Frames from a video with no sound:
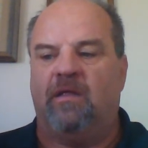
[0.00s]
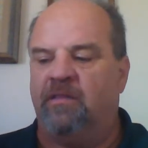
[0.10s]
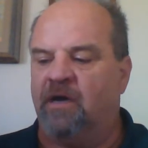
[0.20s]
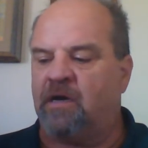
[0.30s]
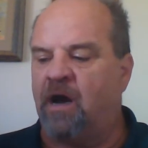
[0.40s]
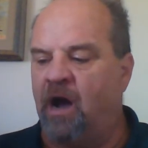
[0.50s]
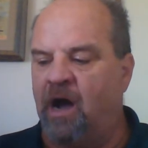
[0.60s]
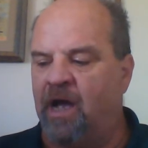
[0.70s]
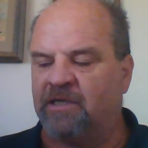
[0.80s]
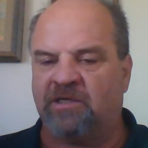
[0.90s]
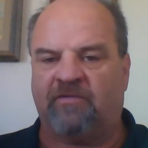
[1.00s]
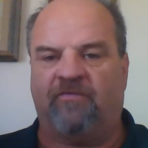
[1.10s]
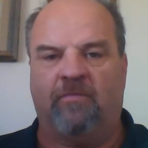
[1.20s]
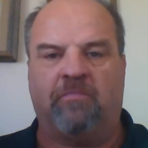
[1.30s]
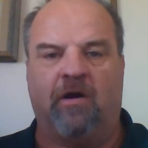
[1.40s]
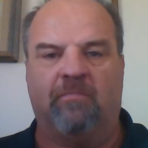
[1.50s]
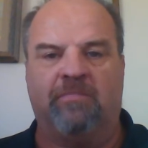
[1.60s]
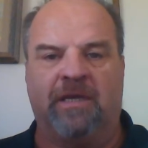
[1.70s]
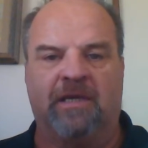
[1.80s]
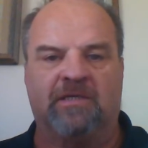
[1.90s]
The cost for Part
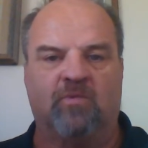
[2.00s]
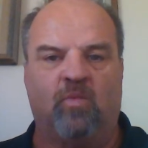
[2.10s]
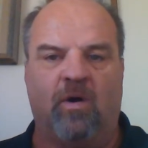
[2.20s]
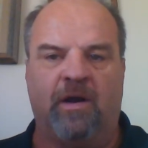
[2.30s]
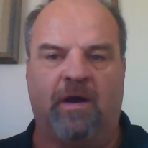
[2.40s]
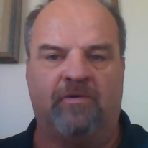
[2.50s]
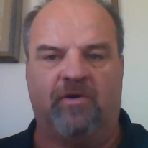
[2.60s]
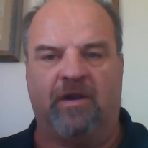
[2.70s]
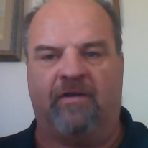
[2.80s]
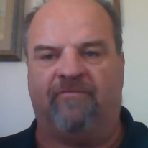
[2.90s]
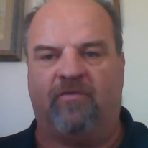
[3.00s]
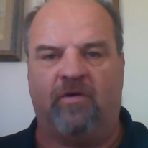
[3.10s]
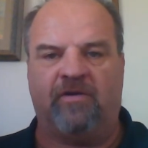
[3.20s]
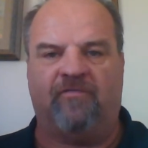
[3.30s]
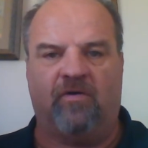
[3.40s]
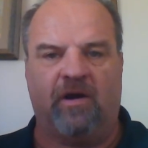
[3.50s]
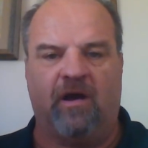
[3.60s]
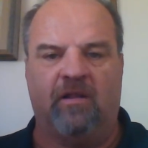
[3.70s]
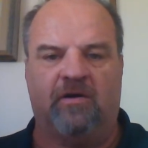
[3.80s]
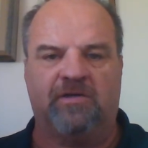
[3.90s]
B is
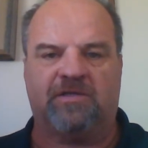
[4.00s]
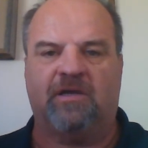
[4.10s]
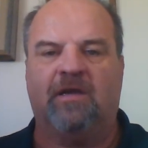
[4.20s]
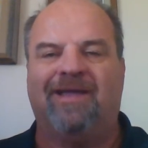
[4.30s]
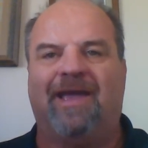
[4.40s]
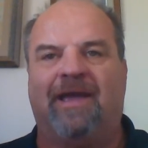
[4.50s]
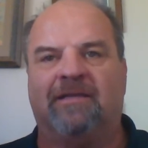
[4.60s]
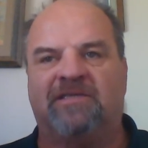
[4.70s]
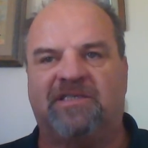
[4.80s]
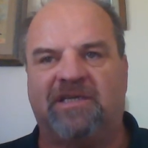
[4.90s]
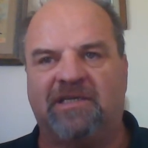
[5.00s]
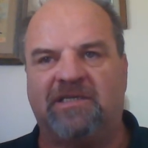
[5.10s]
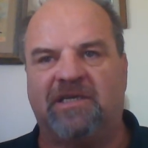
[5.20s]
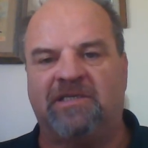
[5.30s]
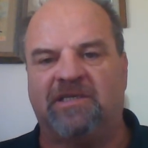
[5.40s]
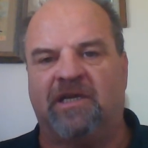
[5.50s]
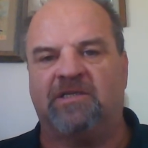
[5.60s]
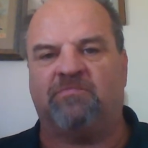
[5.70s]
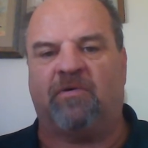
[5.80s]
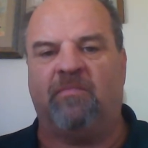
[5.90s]

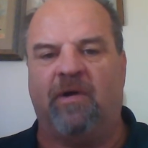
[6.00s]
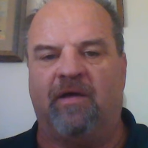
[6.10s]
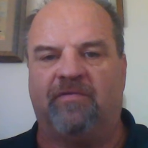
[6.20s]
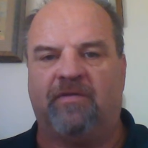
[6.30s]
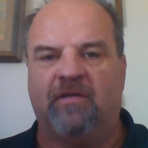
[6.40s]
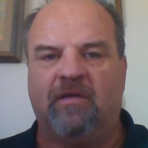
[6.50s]
$144.60 per month.